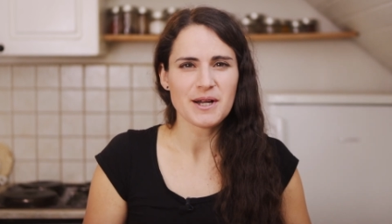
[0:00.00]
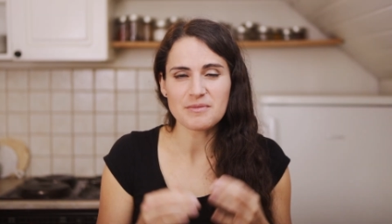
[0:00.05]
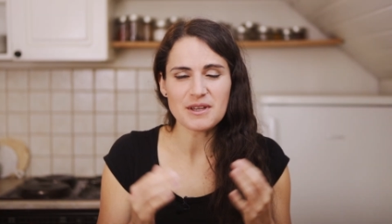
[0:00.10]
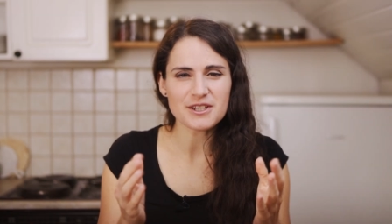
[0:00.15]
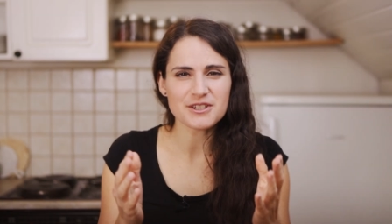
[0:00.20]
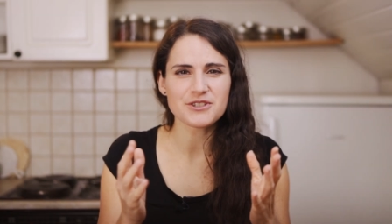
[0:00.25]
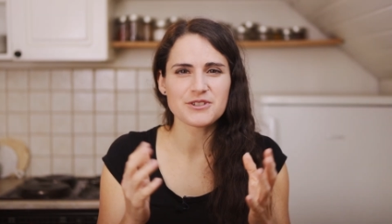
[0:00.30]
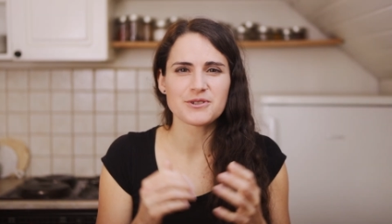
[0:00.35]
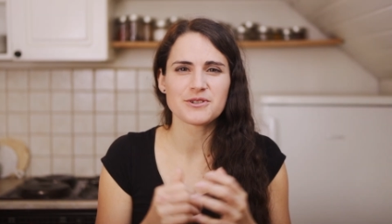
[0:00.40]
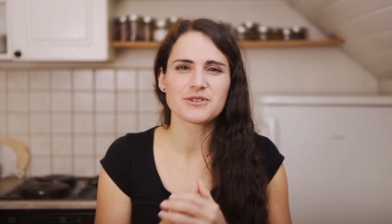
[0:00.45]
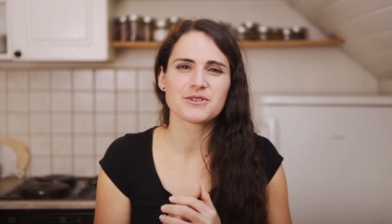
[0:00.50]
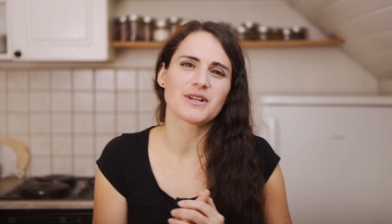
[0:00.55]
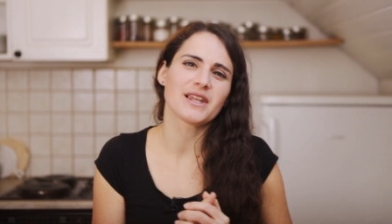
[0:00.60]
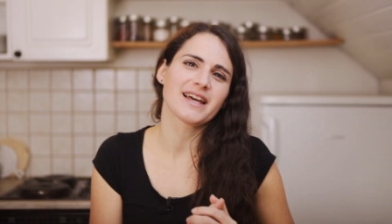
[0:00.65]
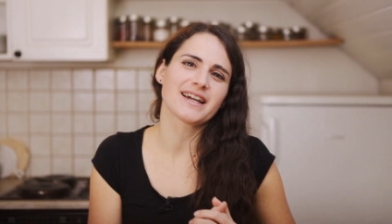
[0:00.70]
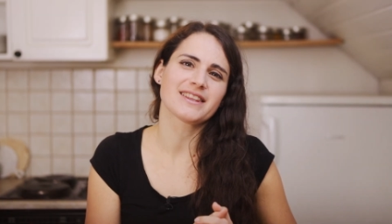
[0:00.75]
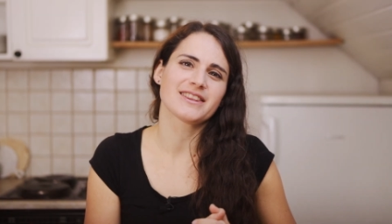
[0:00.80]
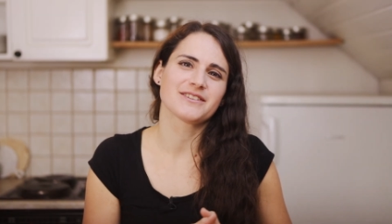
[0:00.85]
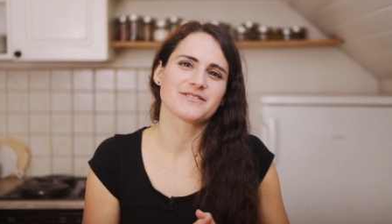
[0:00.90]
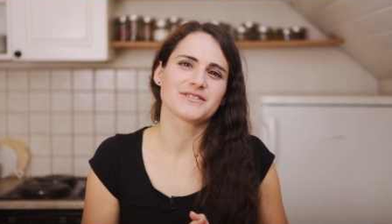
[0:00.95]
Make sure you
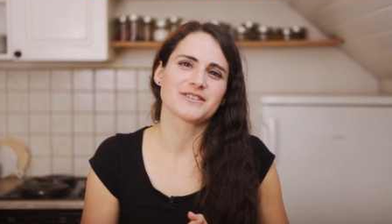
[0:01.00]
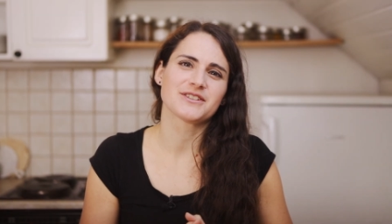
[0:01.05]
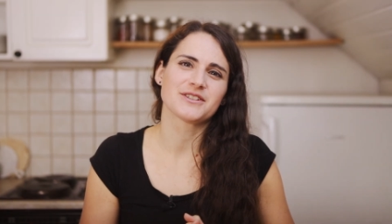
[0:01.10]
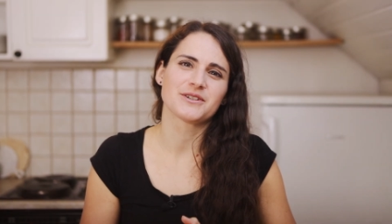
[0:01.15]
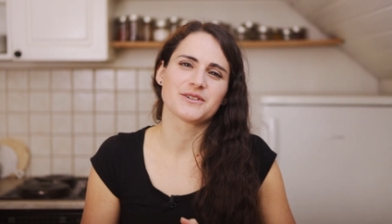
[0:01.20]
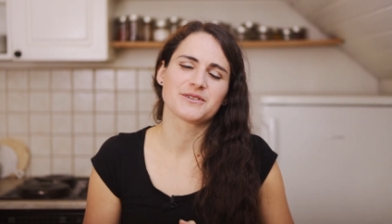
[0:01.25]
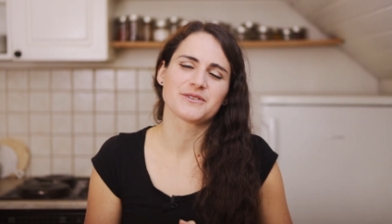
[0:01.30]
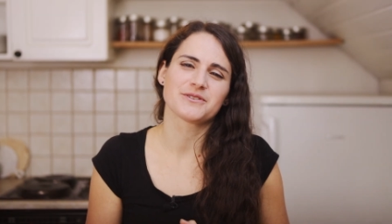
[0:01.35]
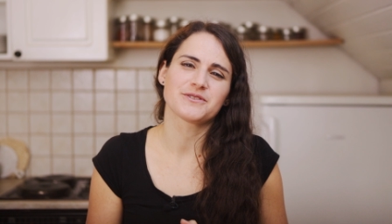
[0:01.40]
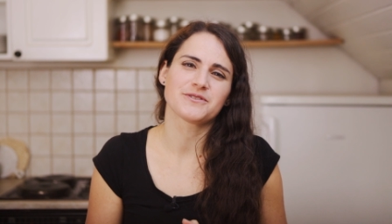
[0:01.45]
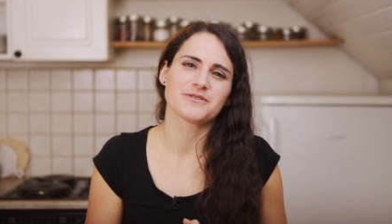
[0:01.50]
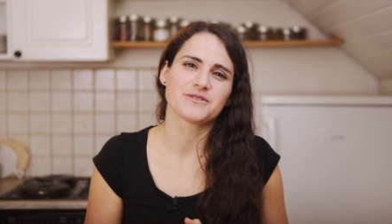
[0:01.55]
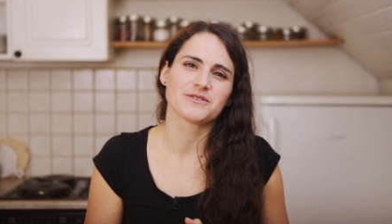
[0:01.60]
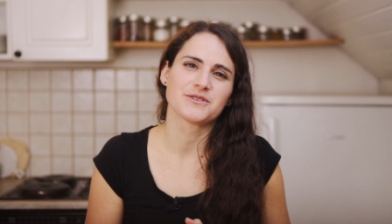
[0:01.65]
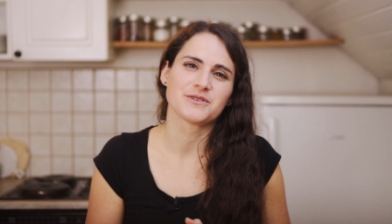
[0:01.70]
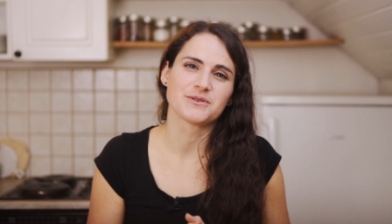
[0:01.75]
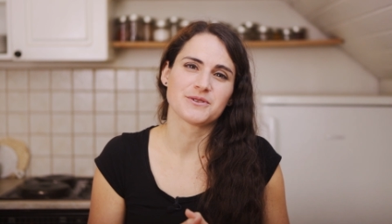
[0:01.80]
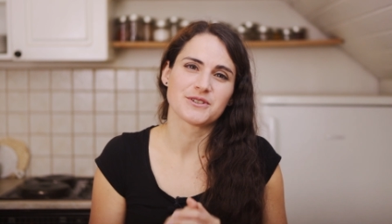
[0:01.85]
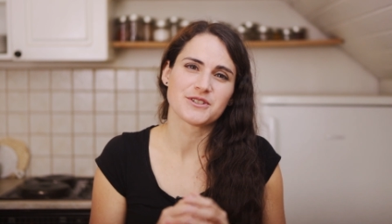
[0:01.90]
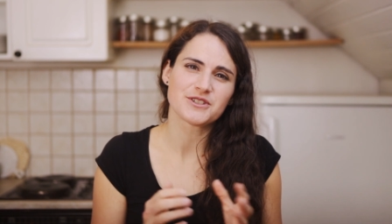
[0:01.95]
like the video if
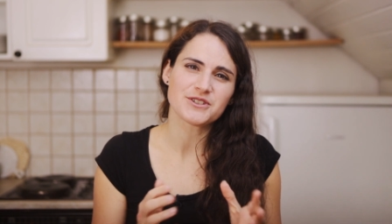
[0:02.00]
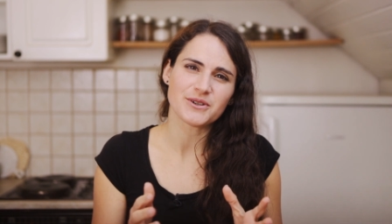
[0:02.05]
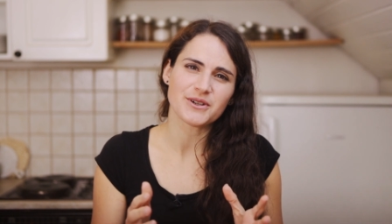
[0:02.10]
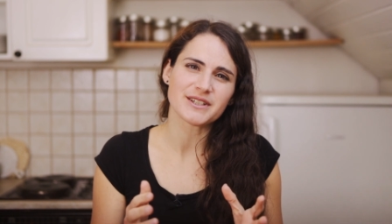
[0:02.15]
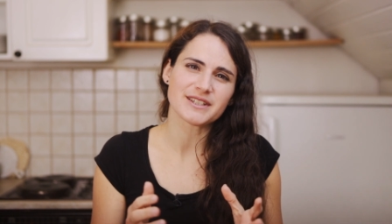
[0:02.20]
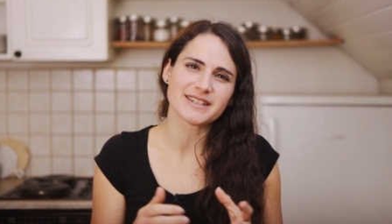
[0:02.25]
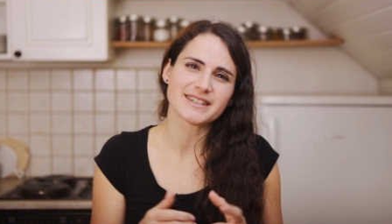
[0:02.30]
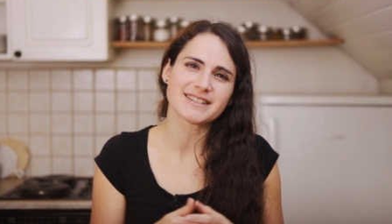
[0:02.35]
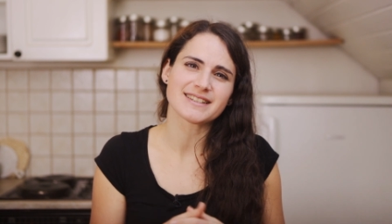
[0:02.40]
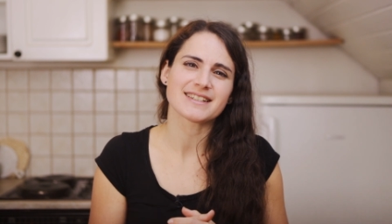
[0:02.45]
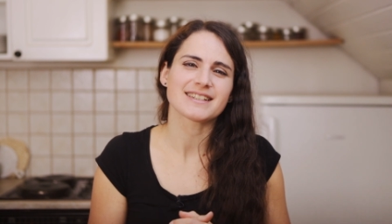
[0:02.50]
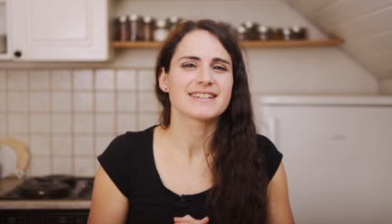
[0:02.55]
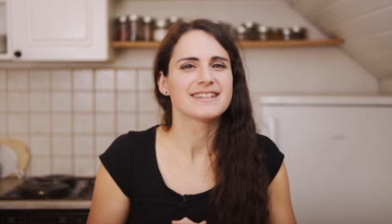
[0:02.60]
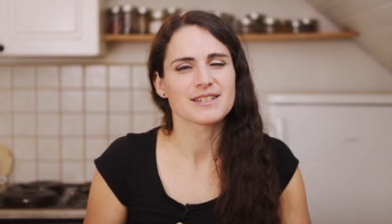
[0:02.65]
you enjoyed it.